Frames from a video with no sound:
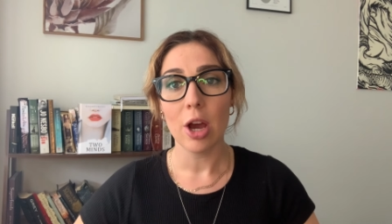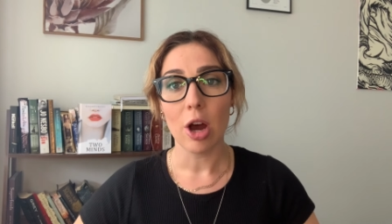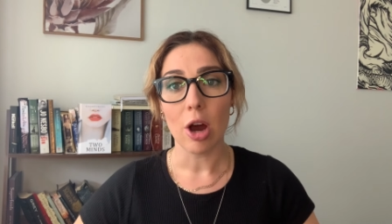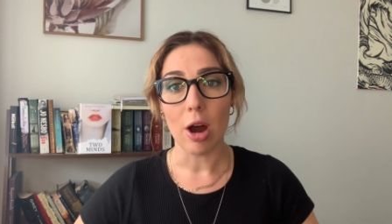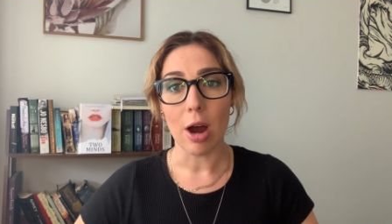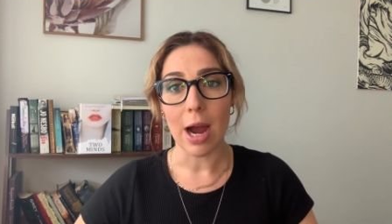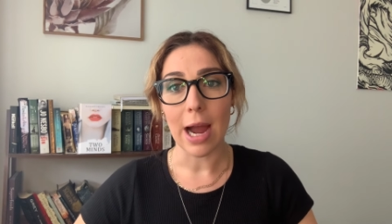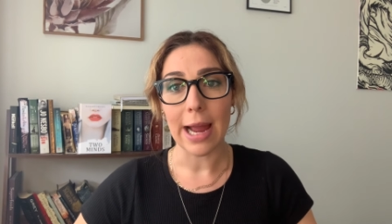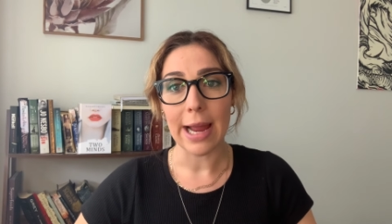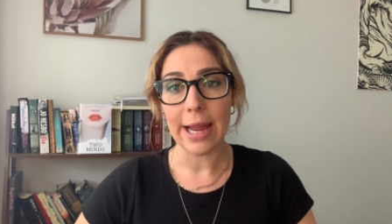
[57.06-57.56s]

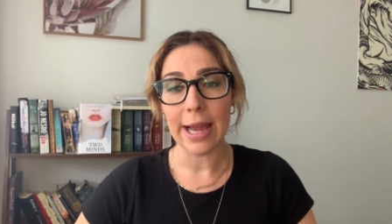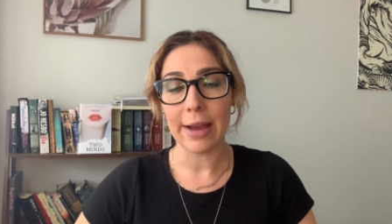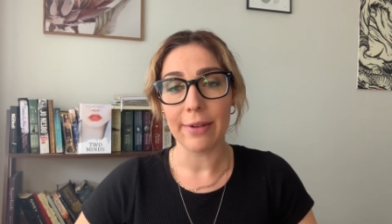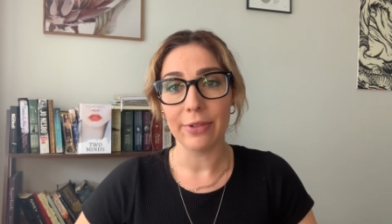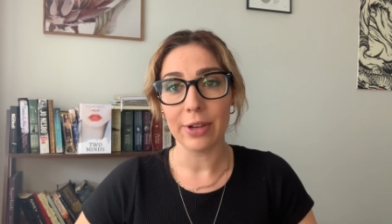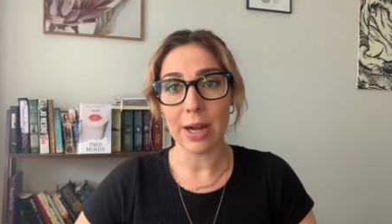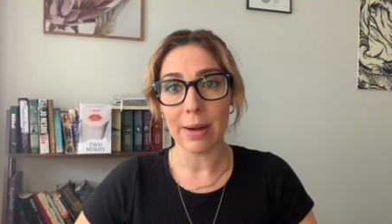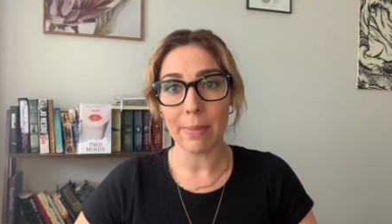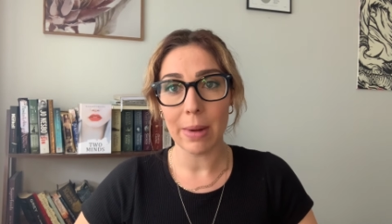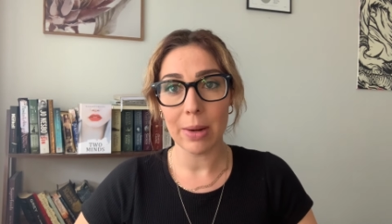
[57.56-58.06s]
I have
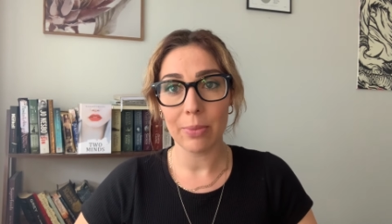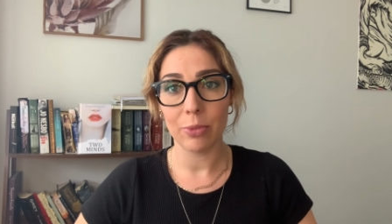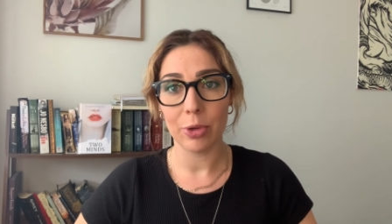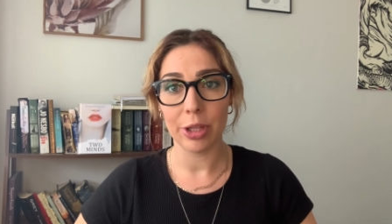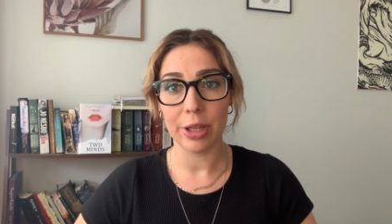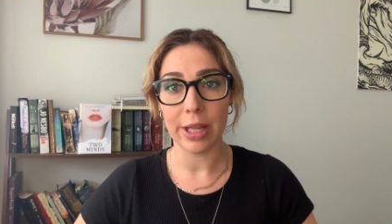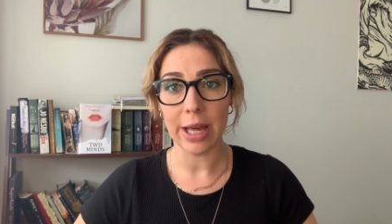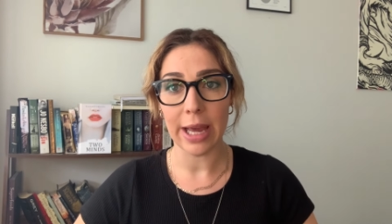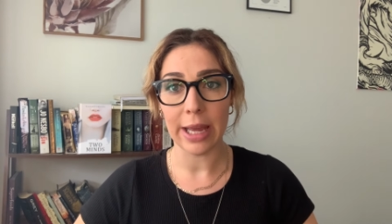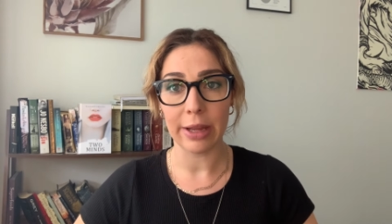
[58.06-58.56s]
come up
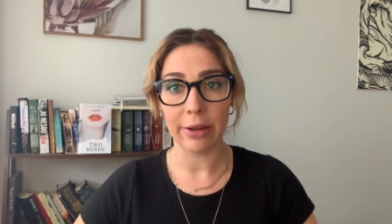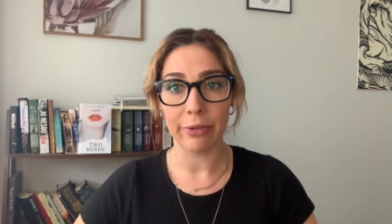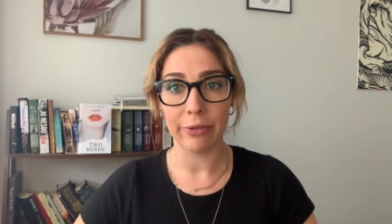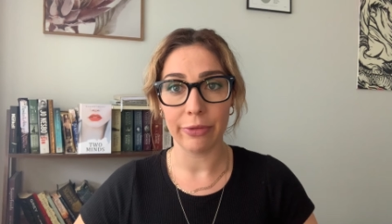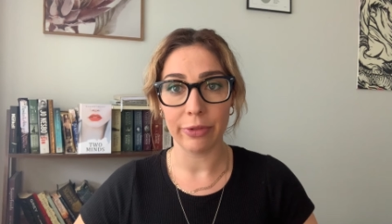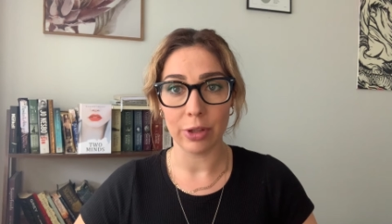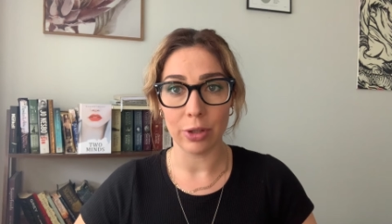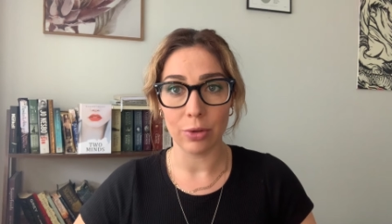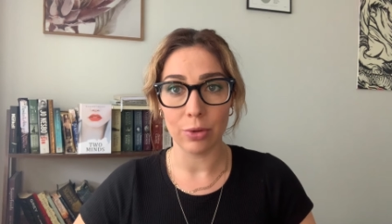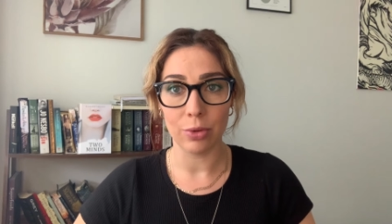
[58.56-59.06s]
with a
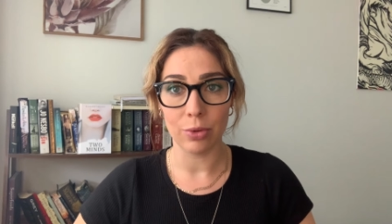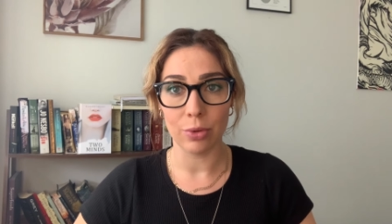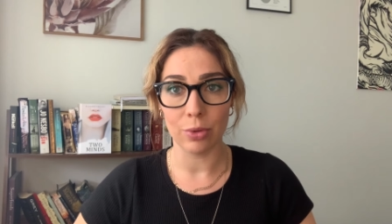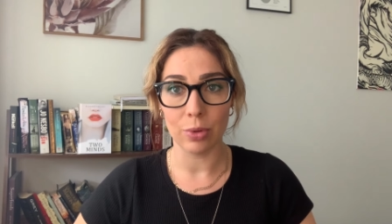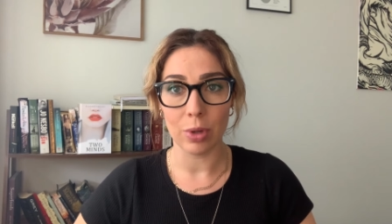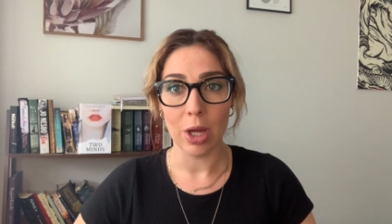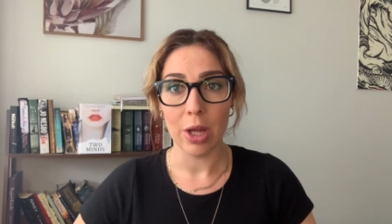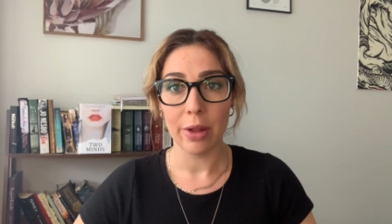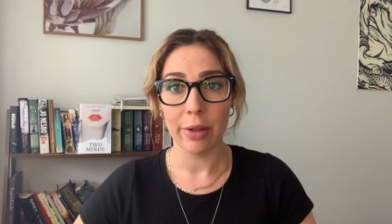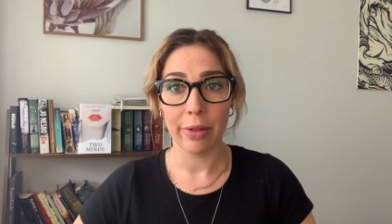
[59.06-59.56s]
few
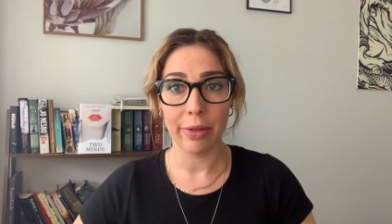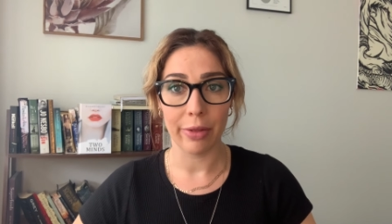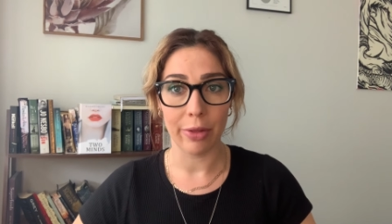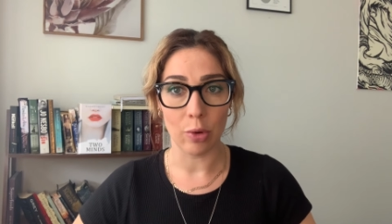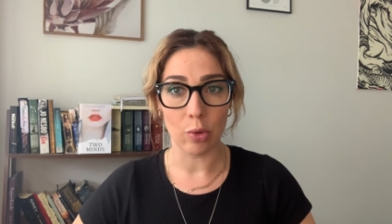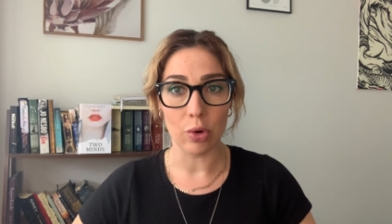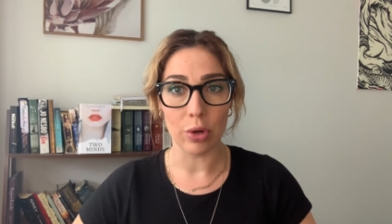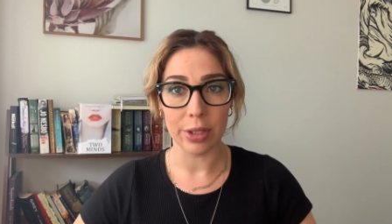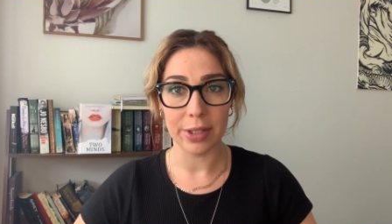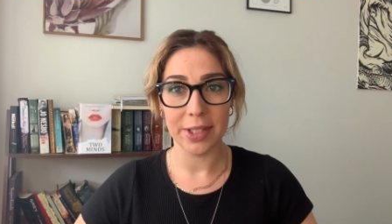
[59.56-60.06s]

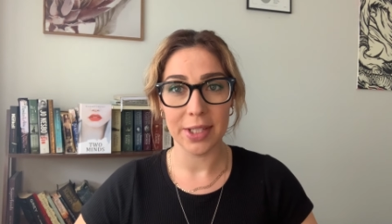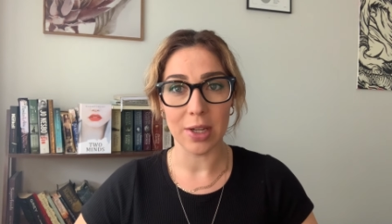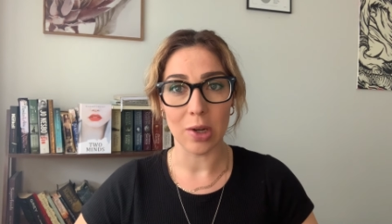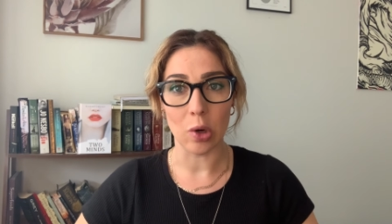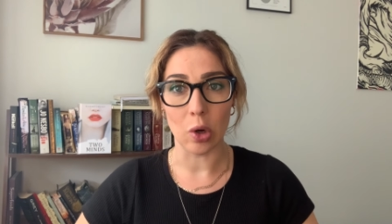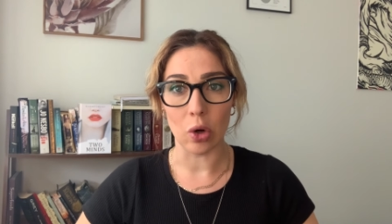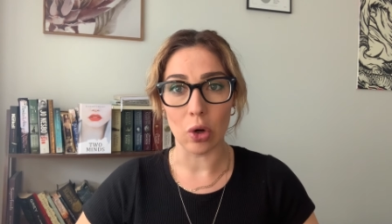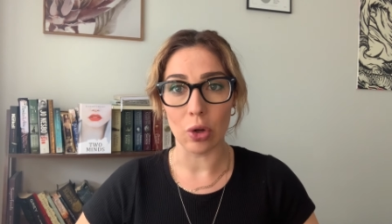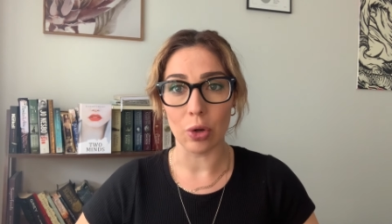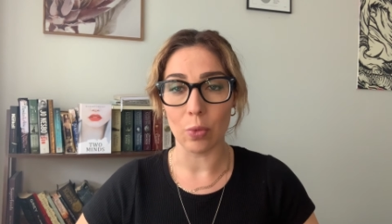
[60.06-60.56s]
thoughts
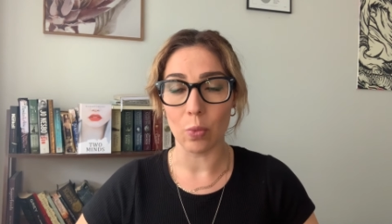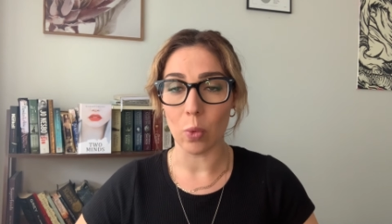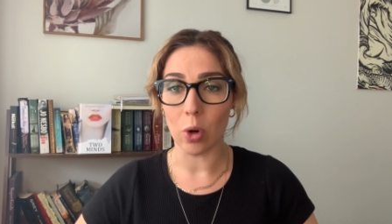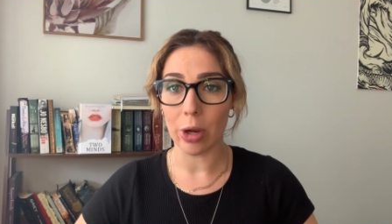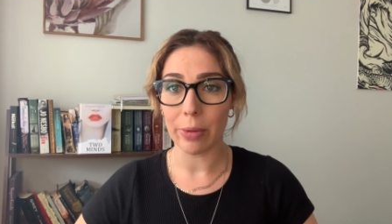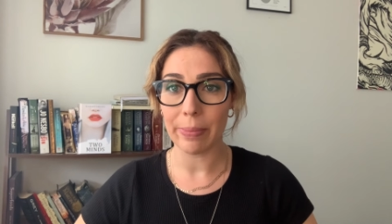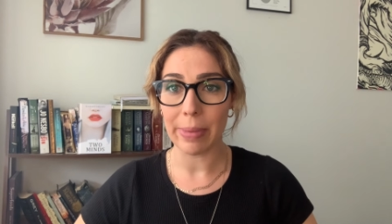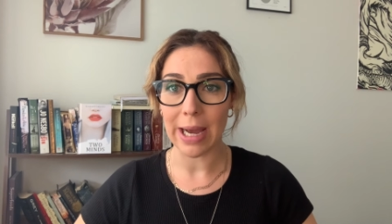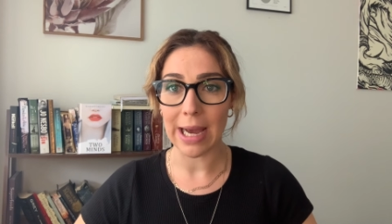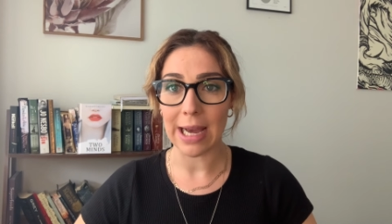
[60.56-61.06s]
on
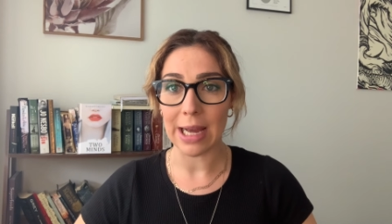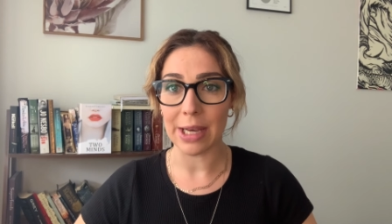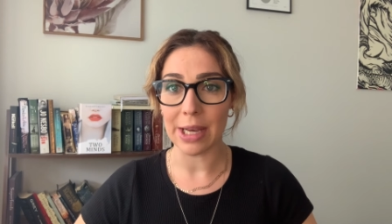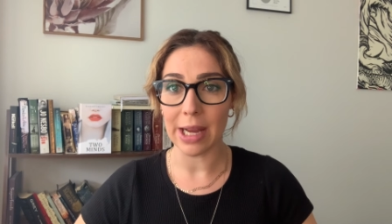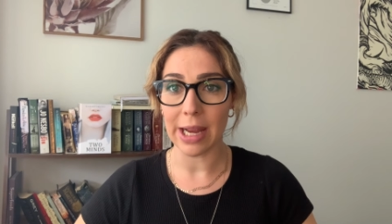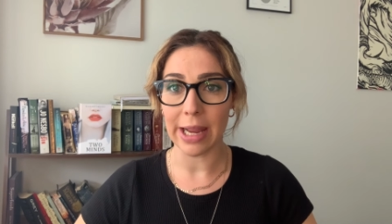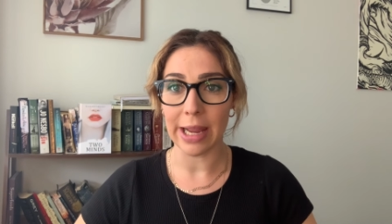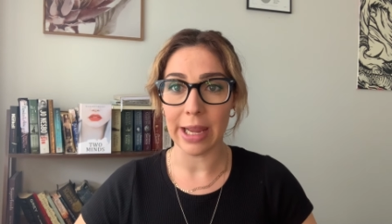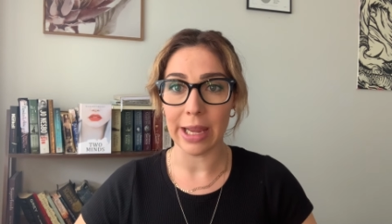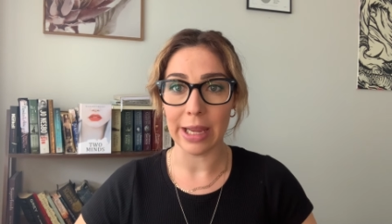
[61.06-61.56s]
Wattpad
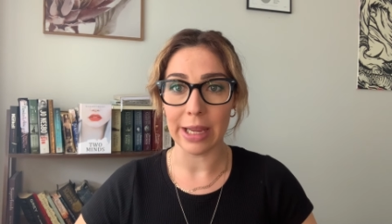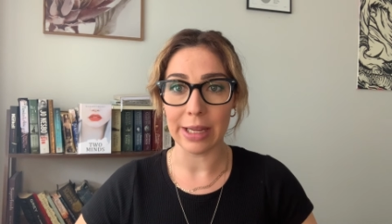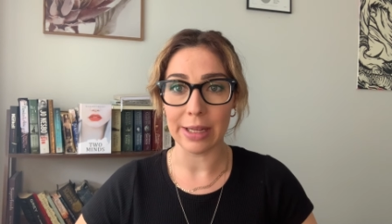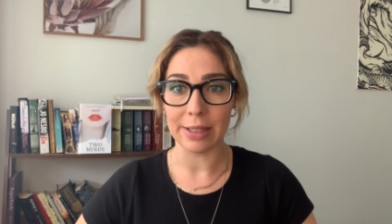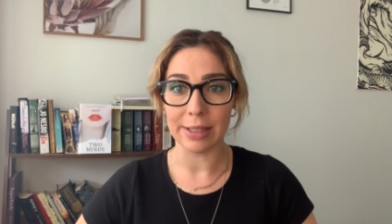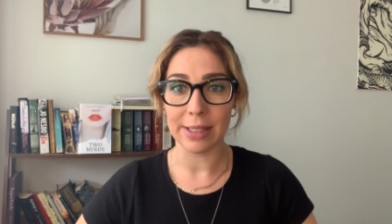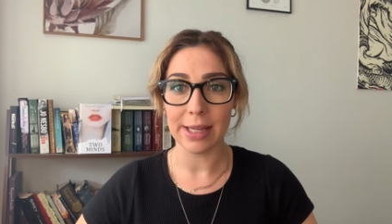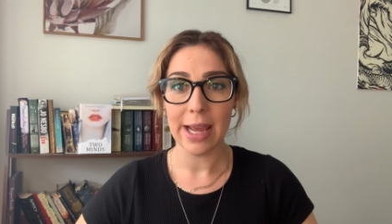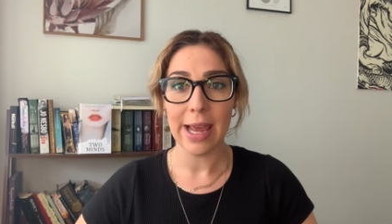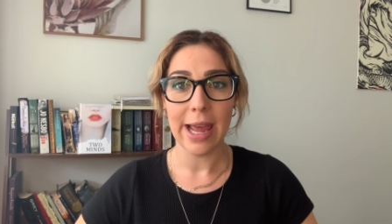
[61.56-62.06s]

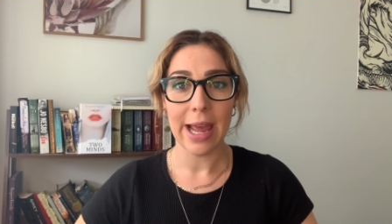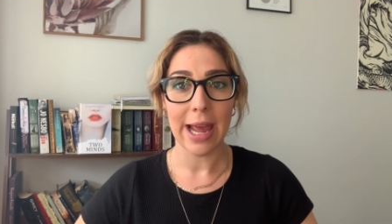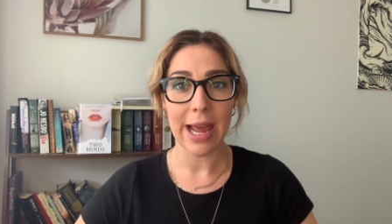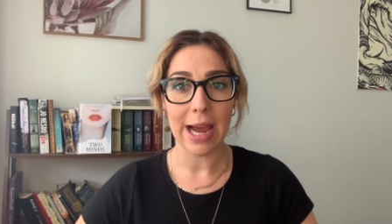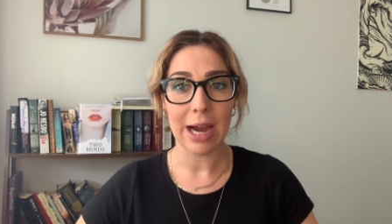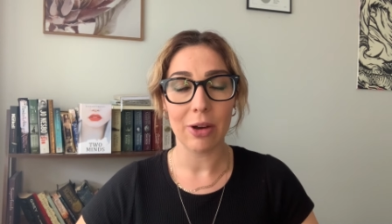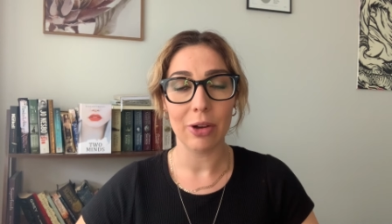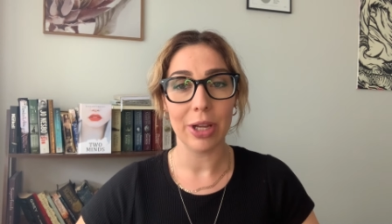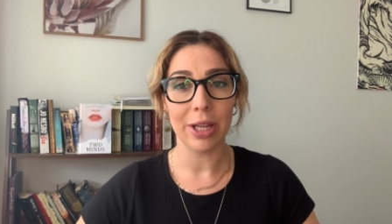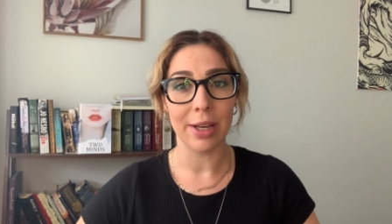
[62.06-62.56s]
and
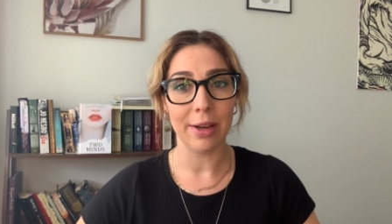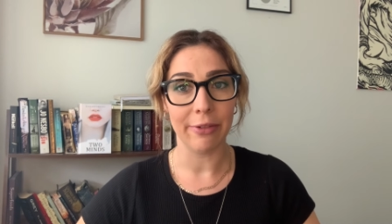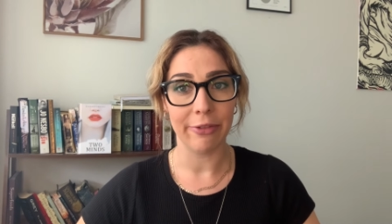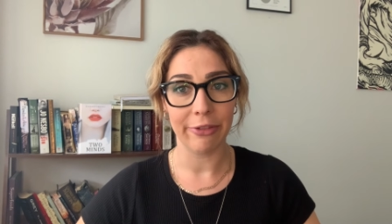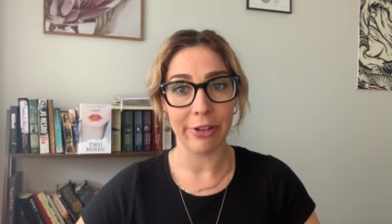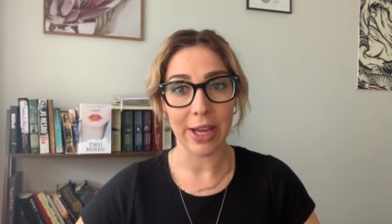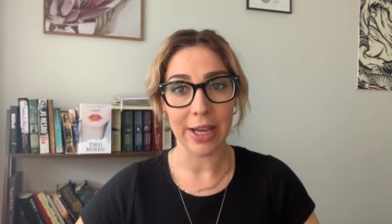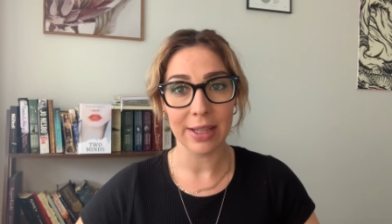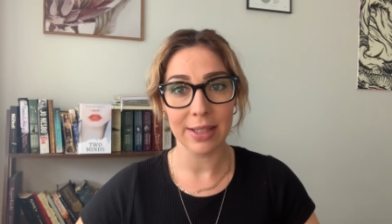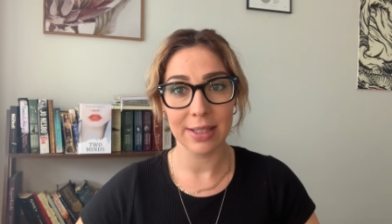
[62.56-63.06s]
how it
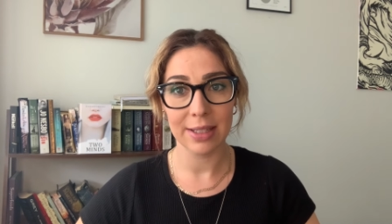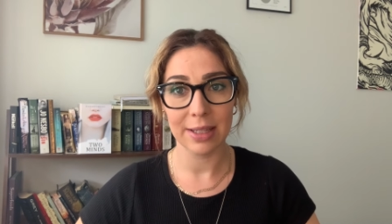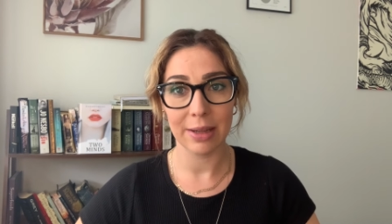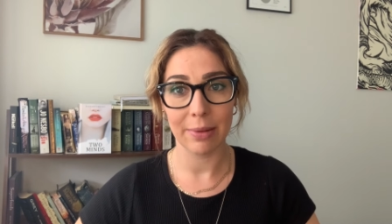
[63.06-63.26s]
affects